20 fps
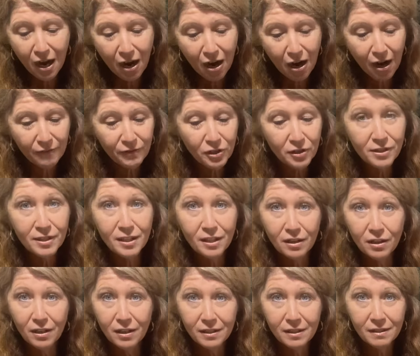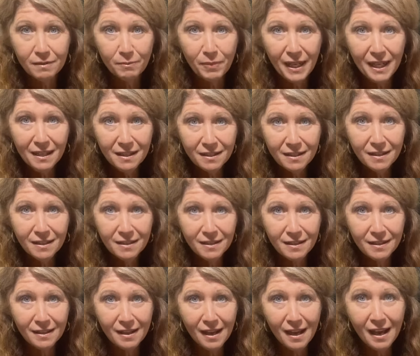I've used it on pizzas
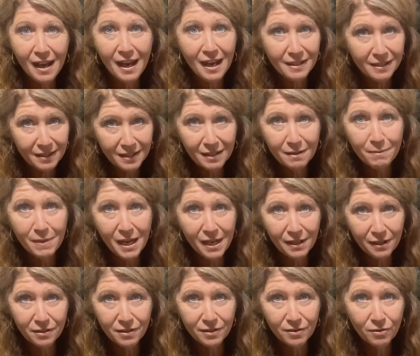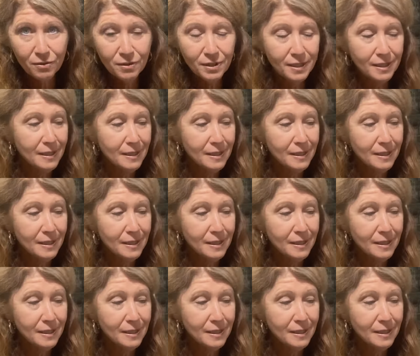as a tomato sauce,